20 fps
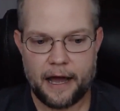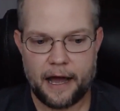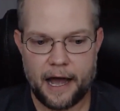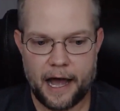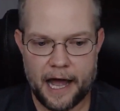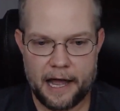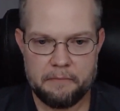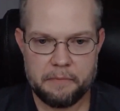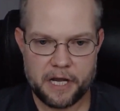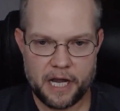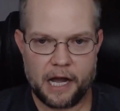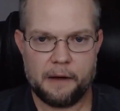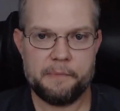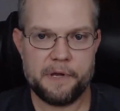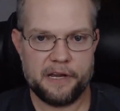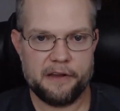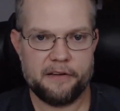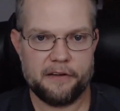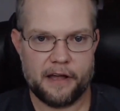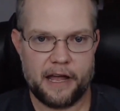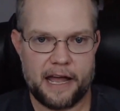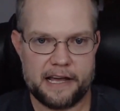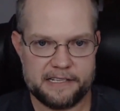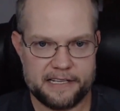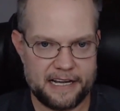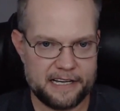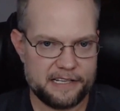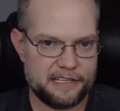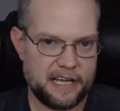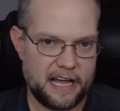I'm coming as
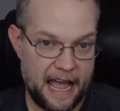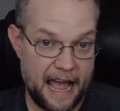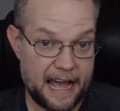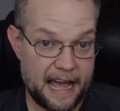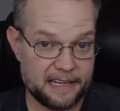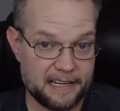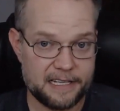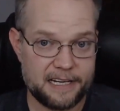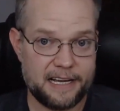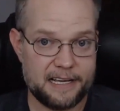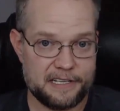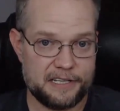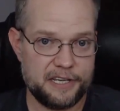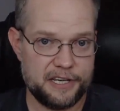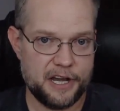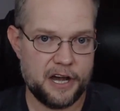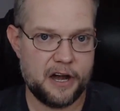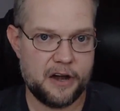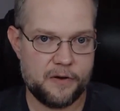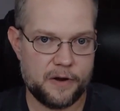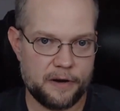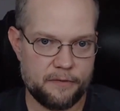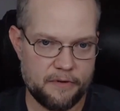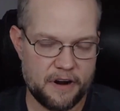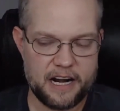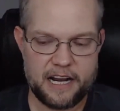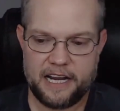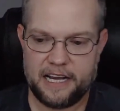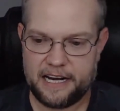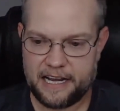an SEO and
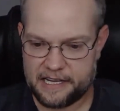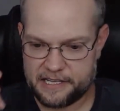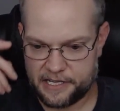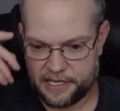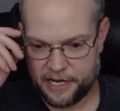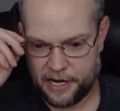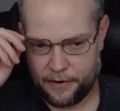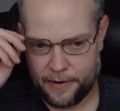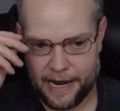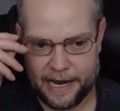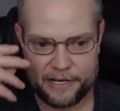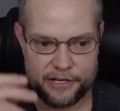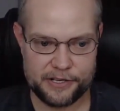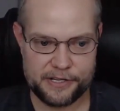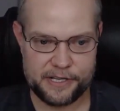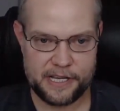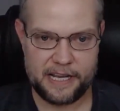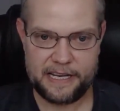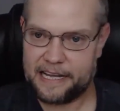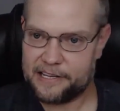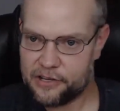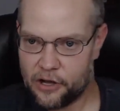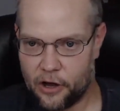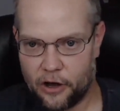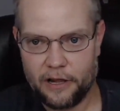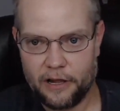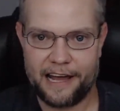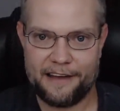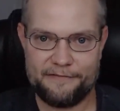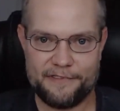running an SEO agency, and that's
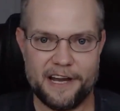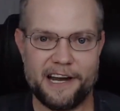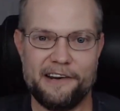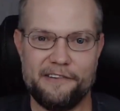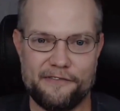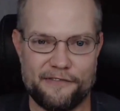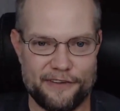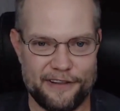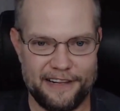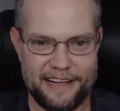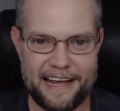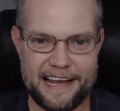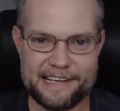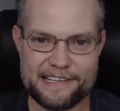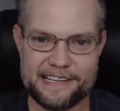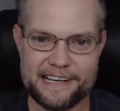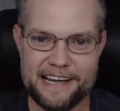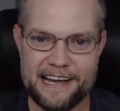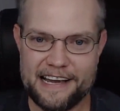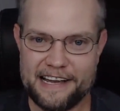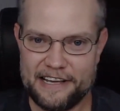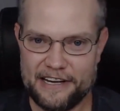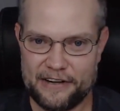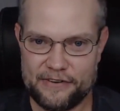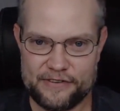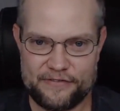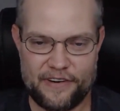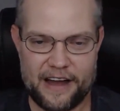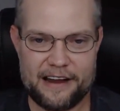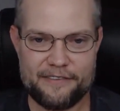all I've done for the last
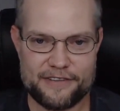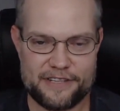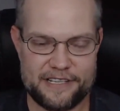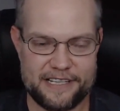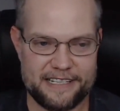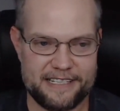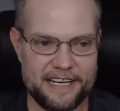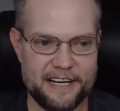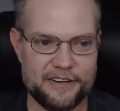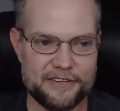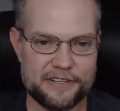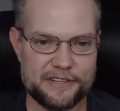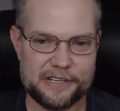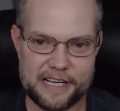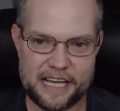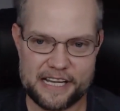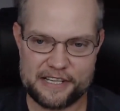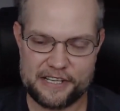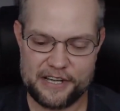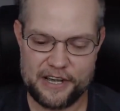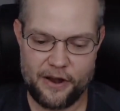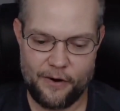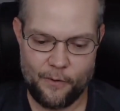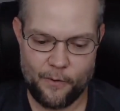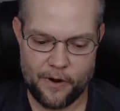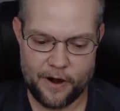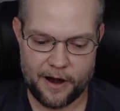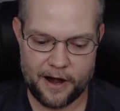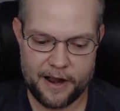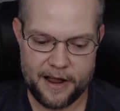5 or 6 years is SEO
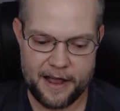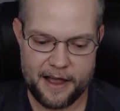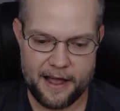work.